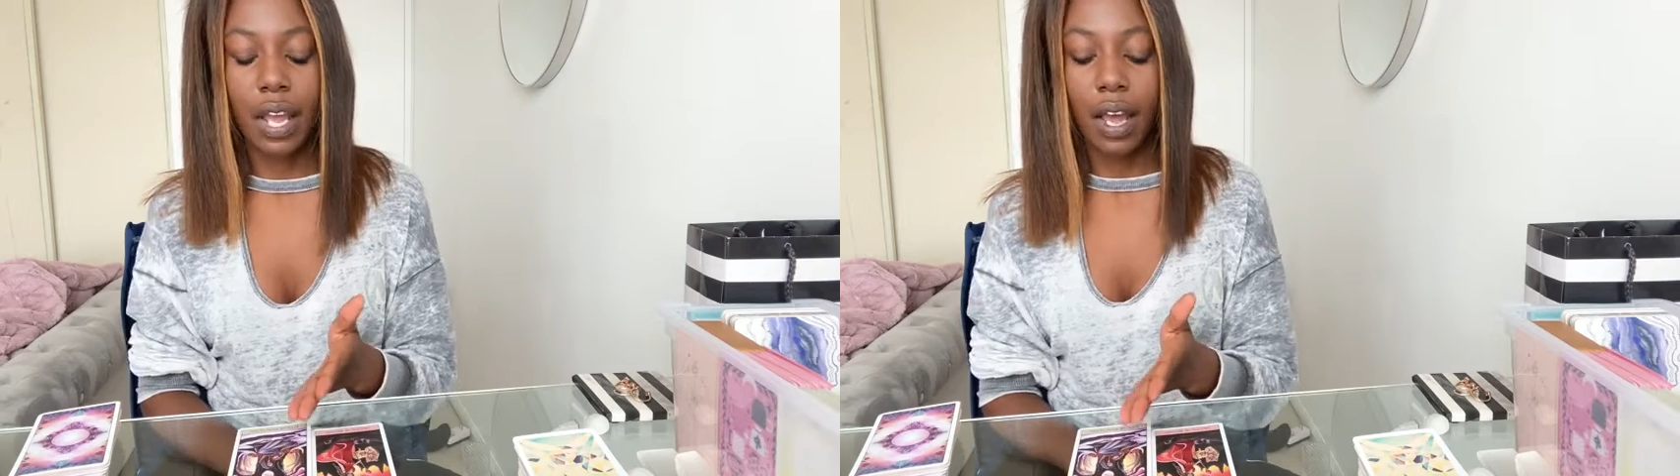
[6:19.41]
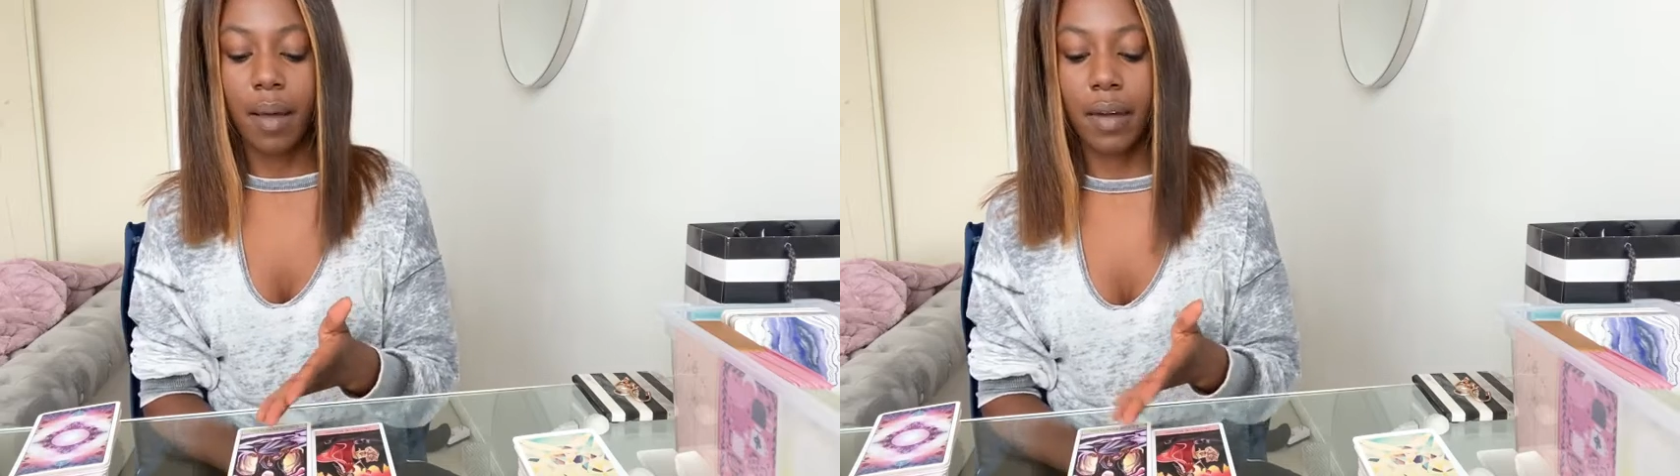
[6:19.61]

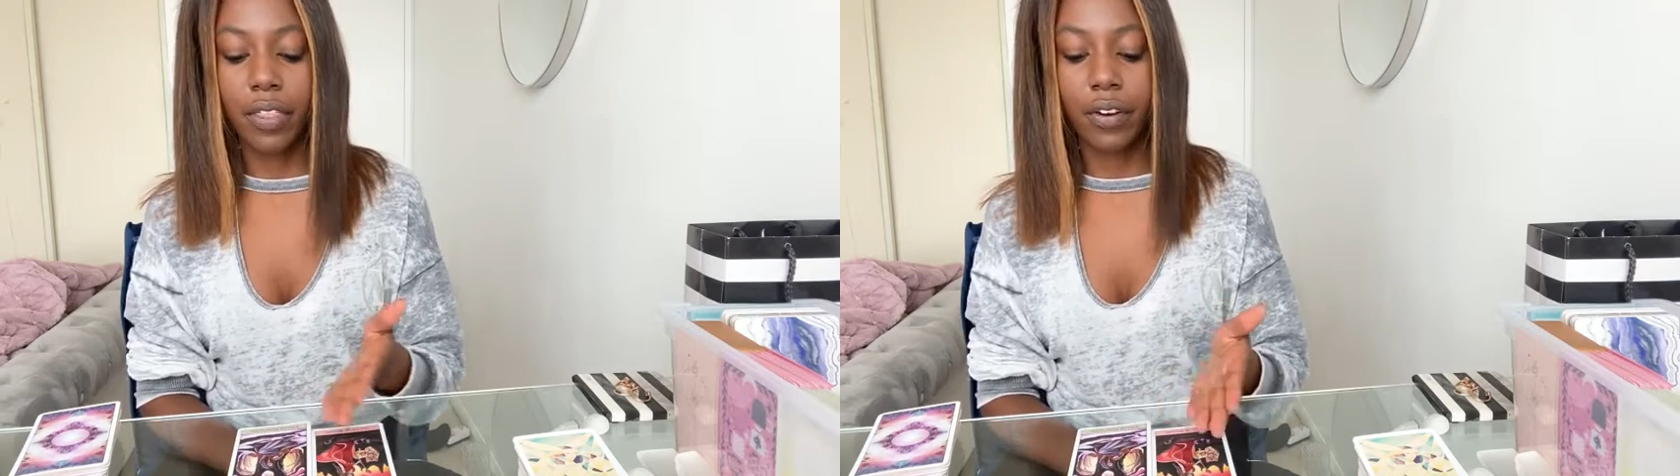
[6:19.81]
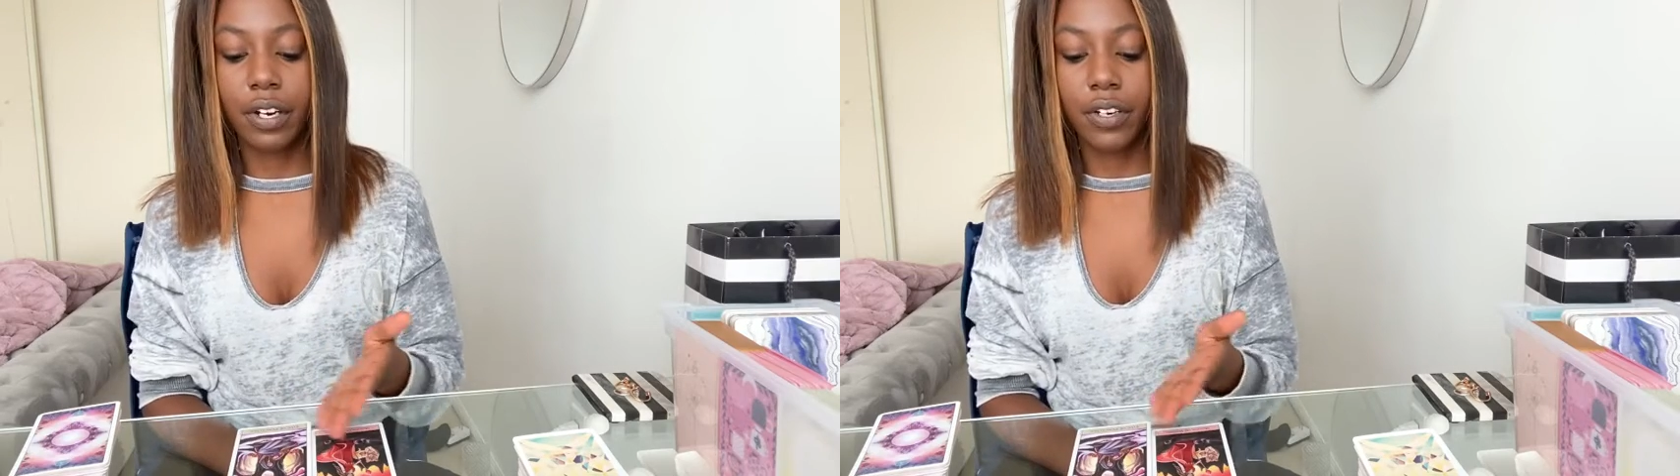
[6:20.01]
a
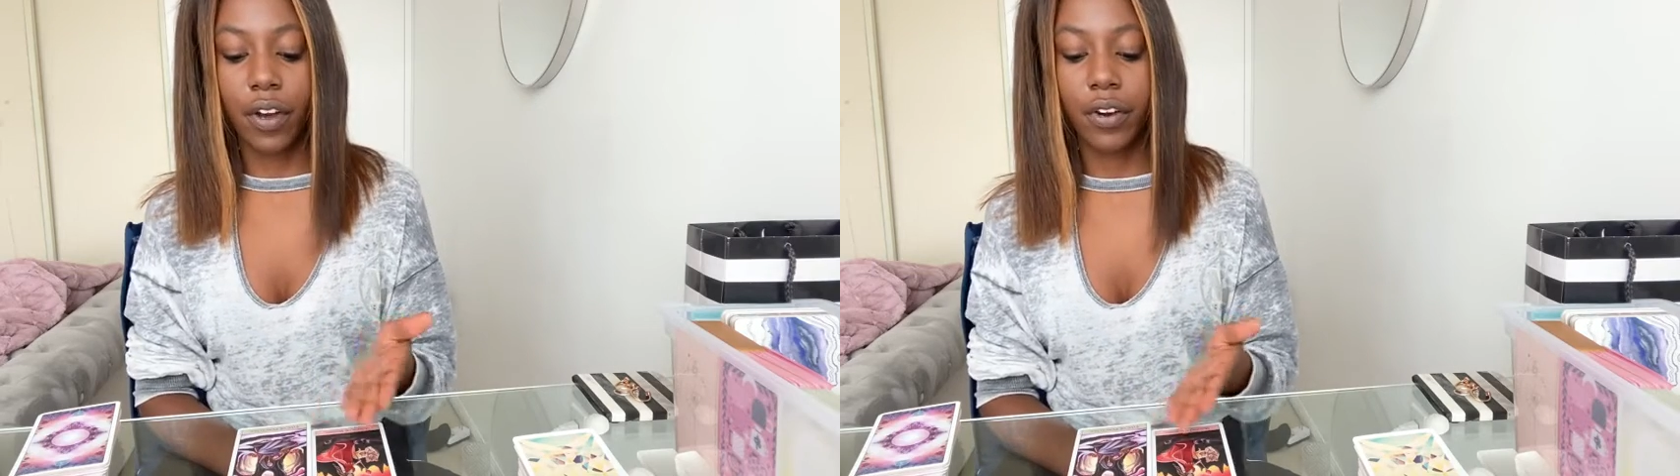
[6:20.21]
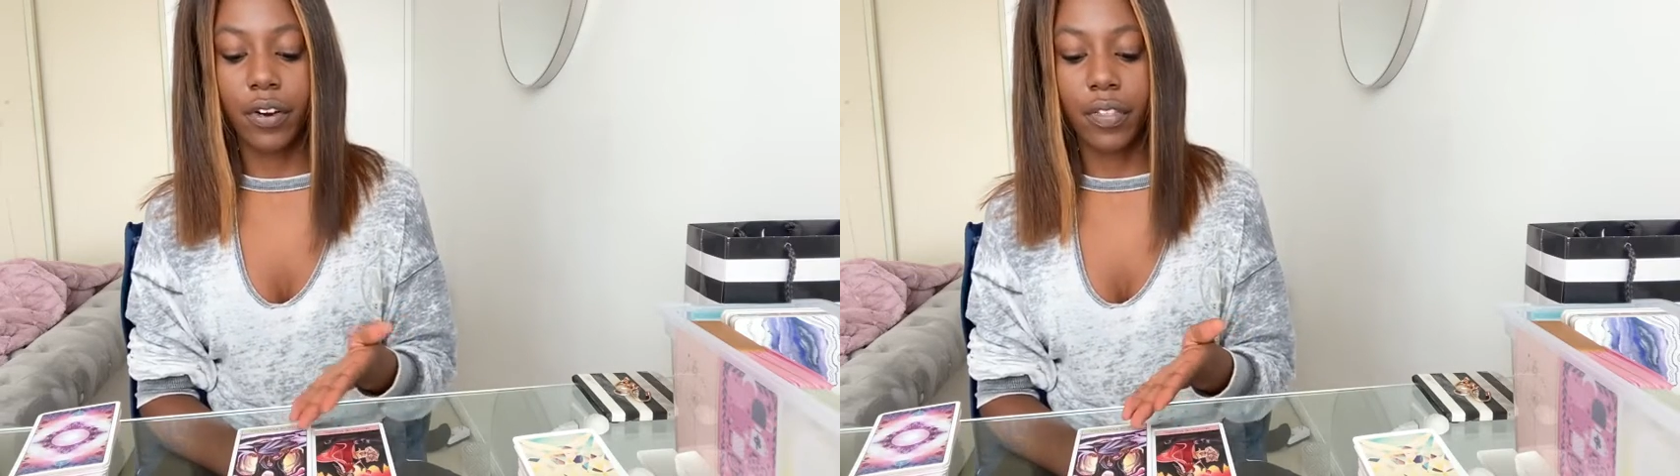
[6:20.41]
mother and a
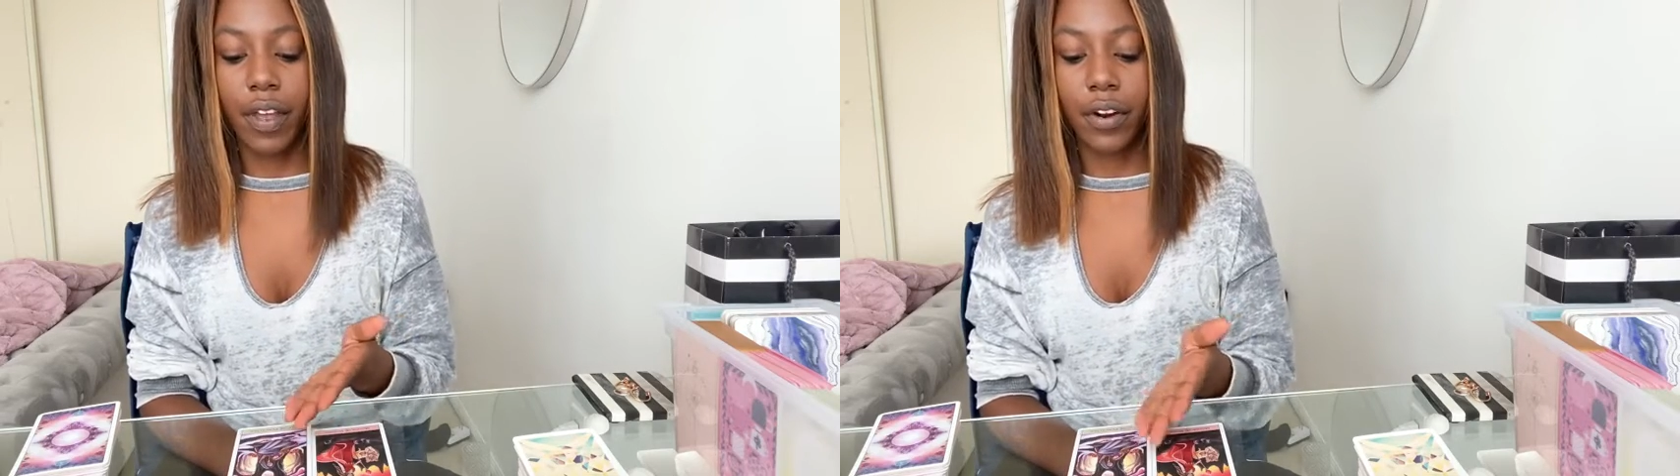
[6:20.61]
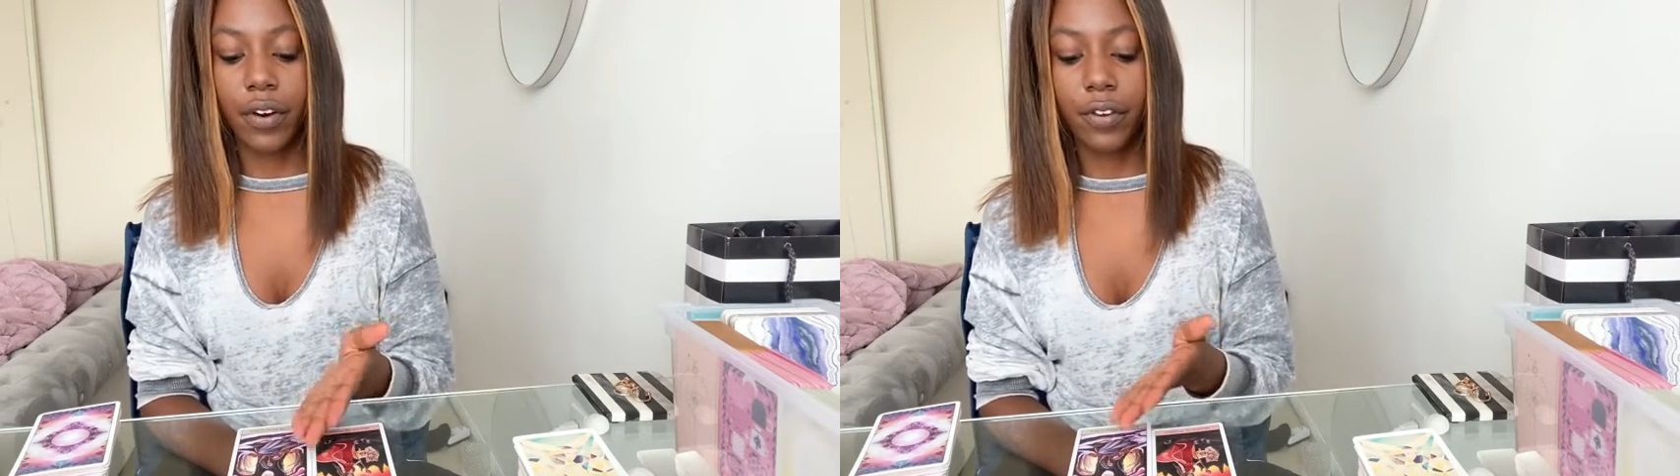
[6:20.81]
daughter
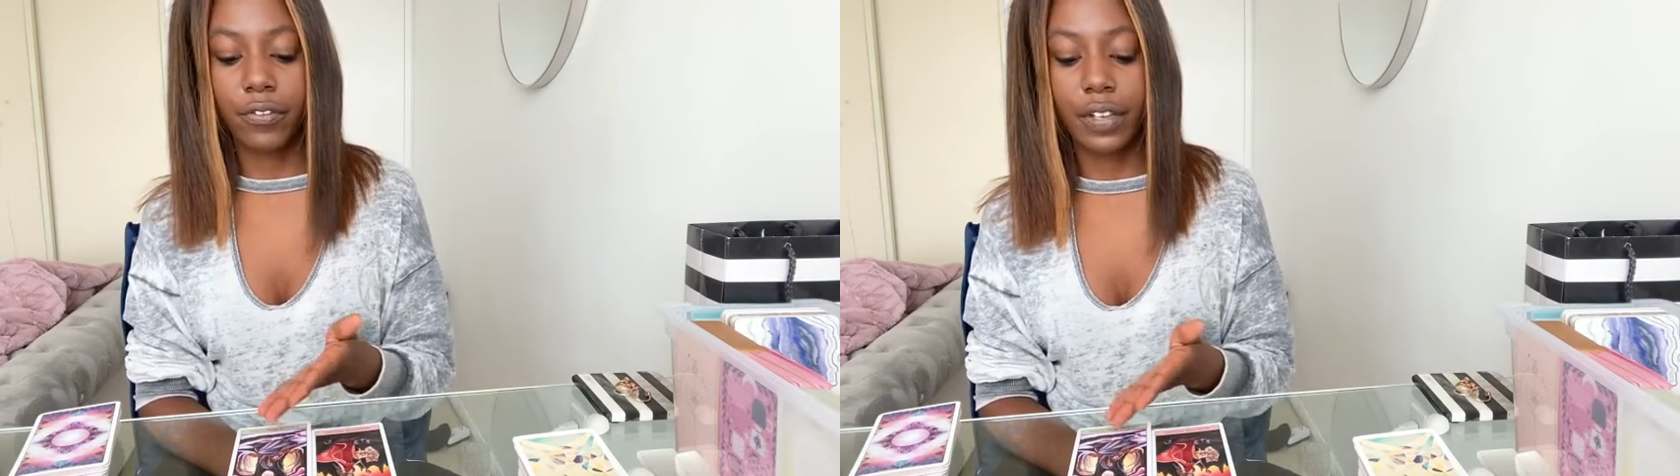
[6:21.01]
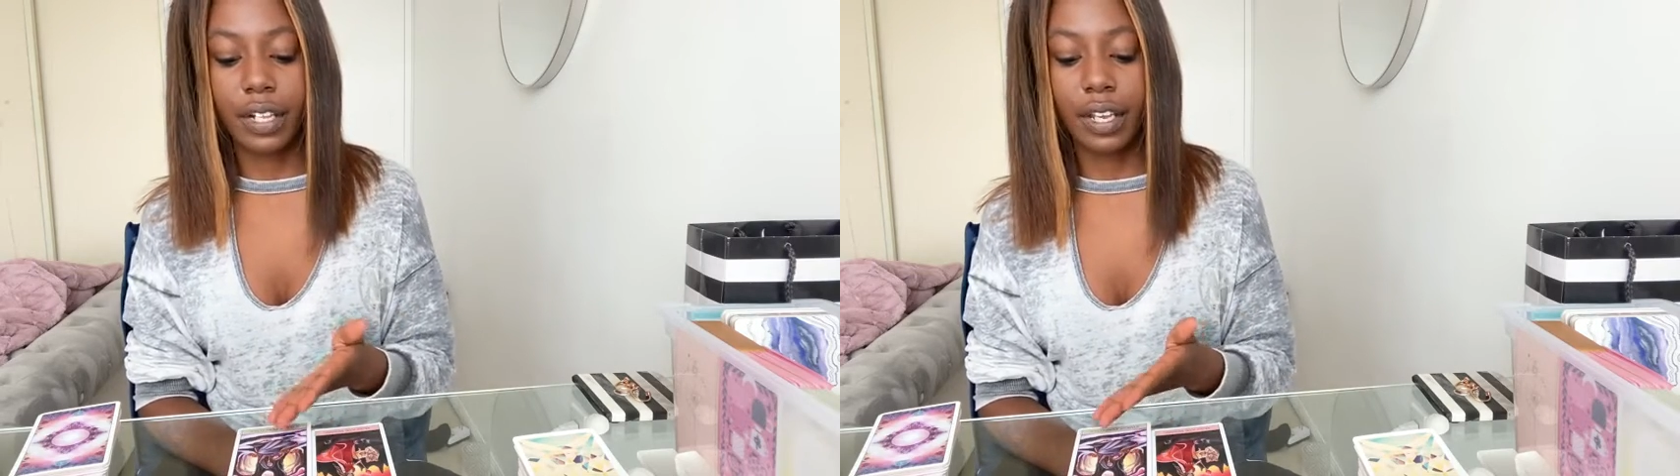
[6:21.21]
that are
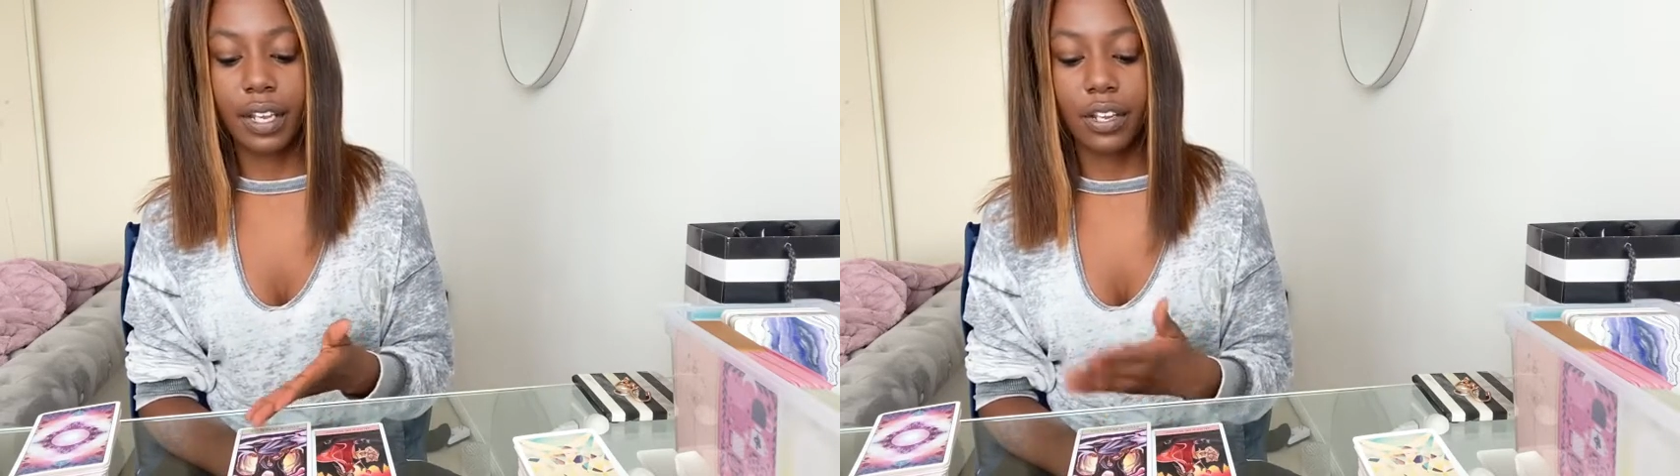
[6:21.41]
feeling,